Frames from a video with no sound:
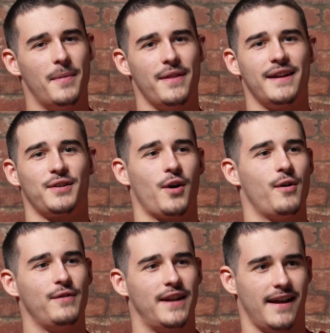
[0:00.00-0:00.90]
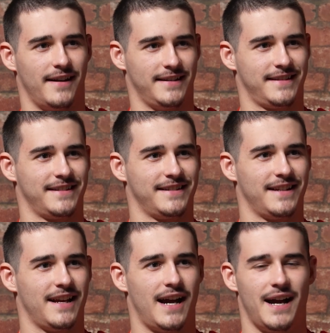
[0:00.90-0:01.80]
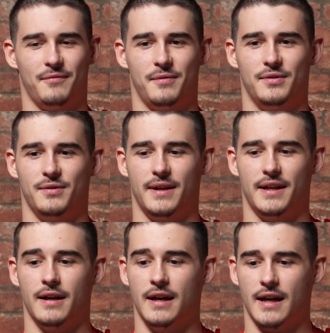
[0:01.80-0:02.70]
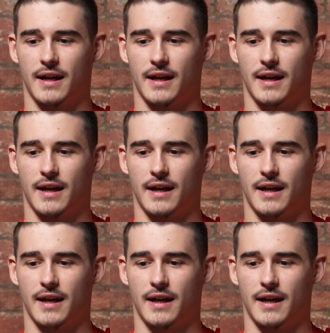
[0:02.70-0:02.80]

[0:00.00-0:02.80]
but then COVID hit us and we were doing